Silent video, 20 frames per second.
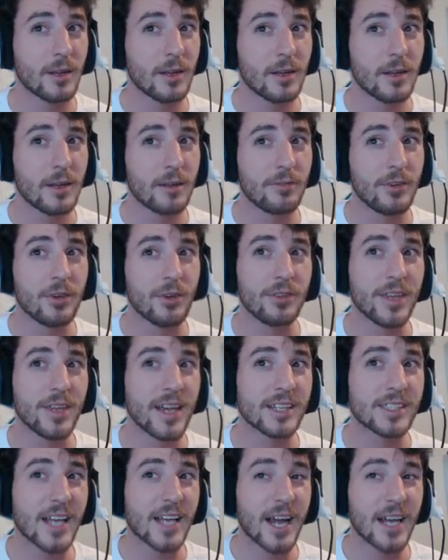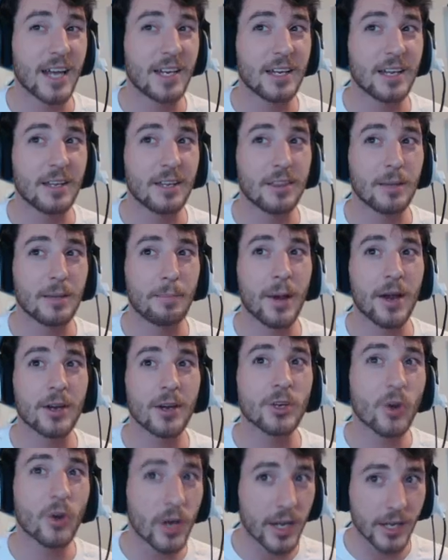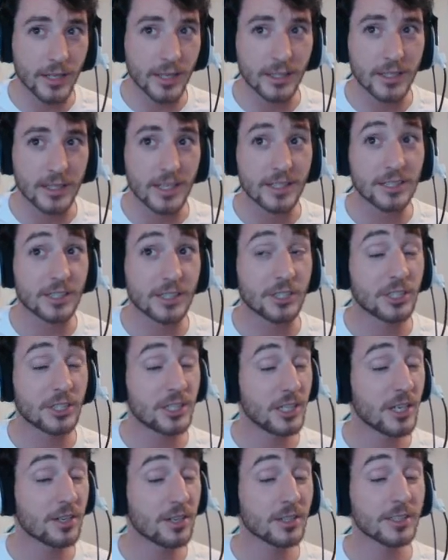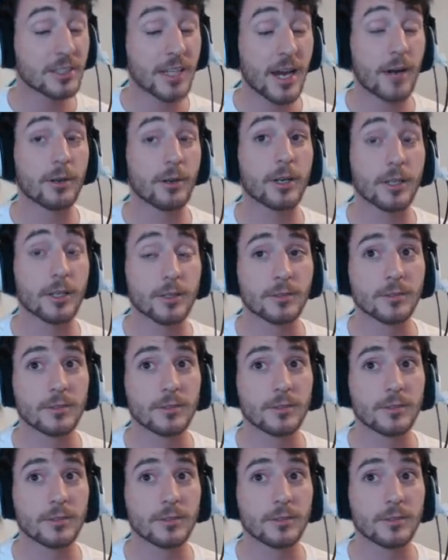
Feel the anxiety, the paranoia, and the sheer terror.